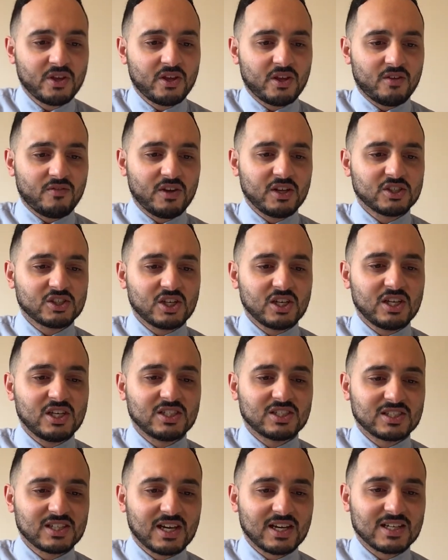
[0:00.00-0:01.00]
Eventually, he
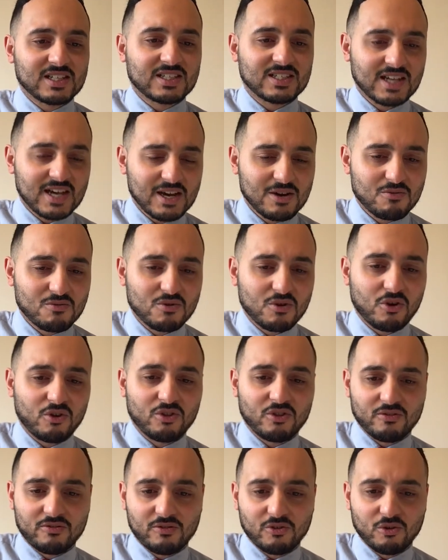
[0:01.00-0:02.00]
sank down on
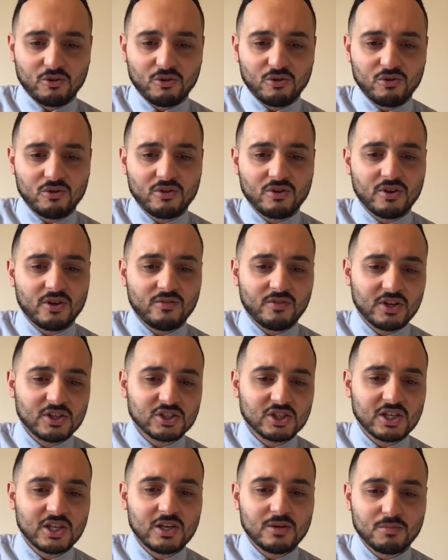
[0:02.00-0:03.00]
the floor.
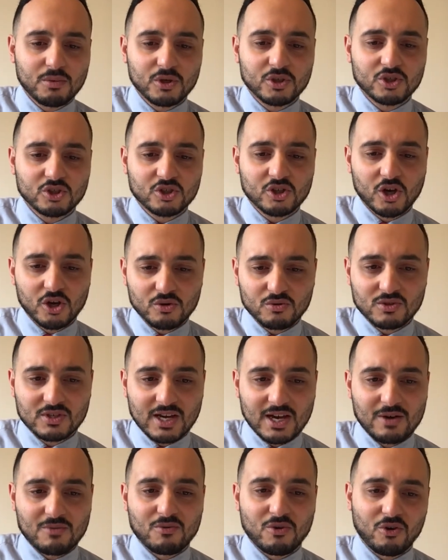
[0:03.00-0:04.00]
Eventually, he put his coat
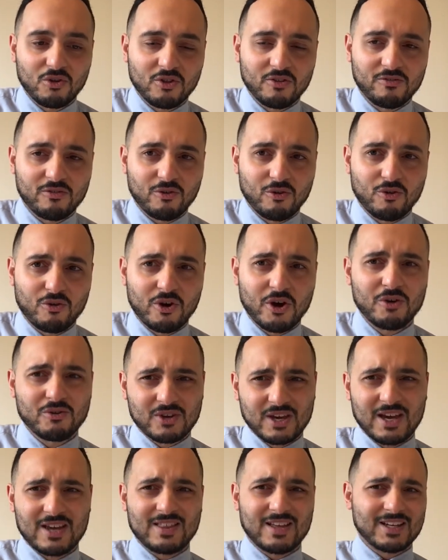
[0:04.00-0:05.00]
down on the floor.
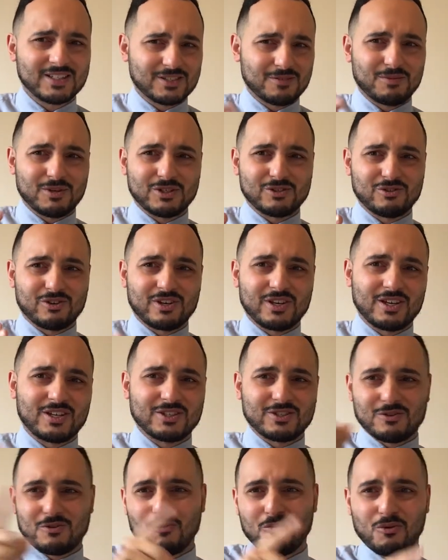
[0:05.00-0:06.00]
Okay, that's a bit tricky
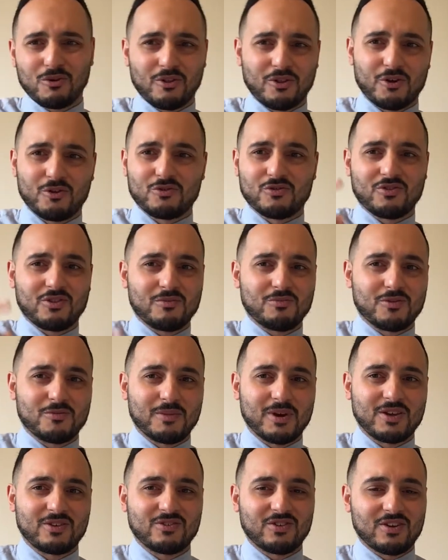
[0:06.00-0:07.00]
because all of those seem to
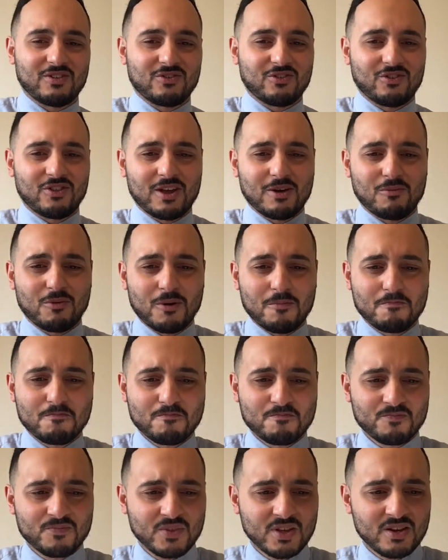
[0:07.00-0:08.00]
make sense on that one.
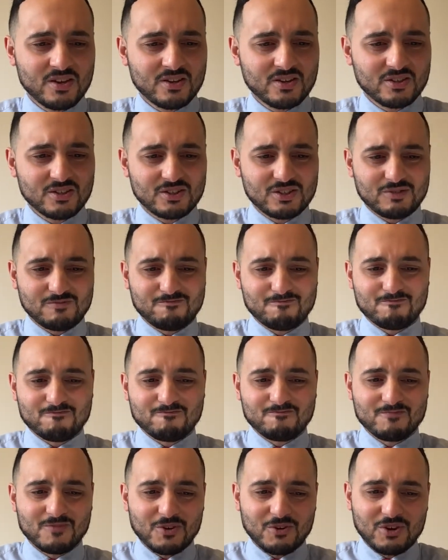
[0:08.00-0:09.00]
Mm,
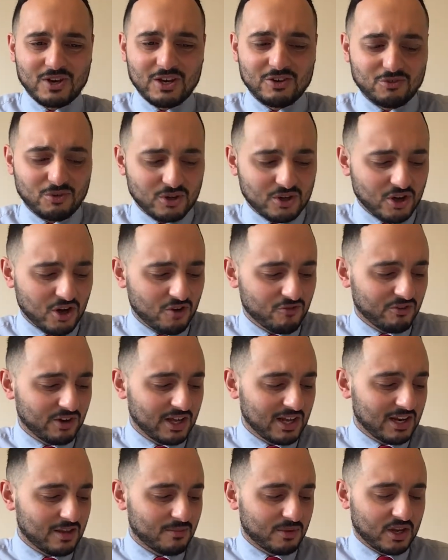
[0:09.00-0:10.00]
okay, so I can't really
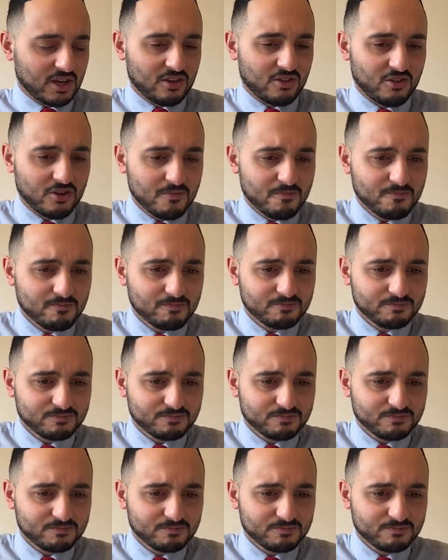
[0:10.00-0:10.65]
eliminate them.